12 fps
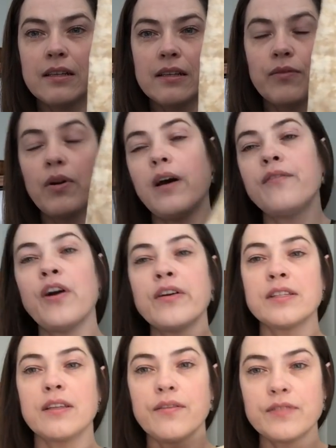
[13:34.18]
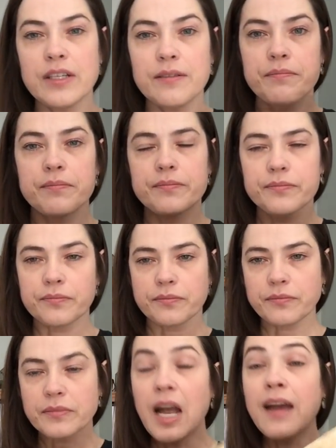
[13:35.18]
Well, I've always loved it.
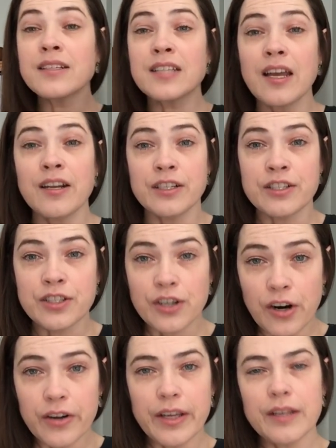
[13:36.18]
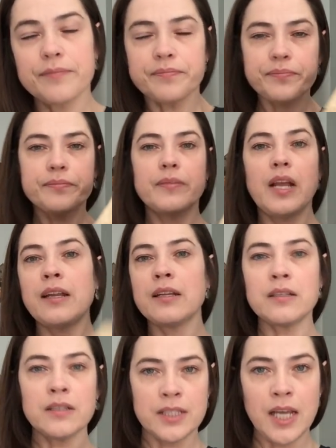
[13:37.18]
I decided to start it. I
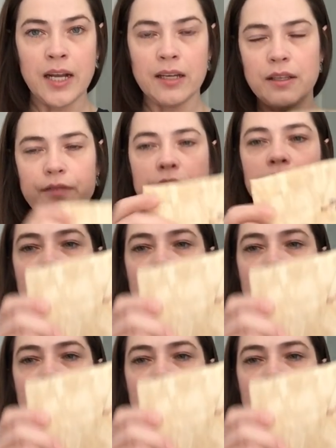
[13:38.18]
didn't decide I loved it.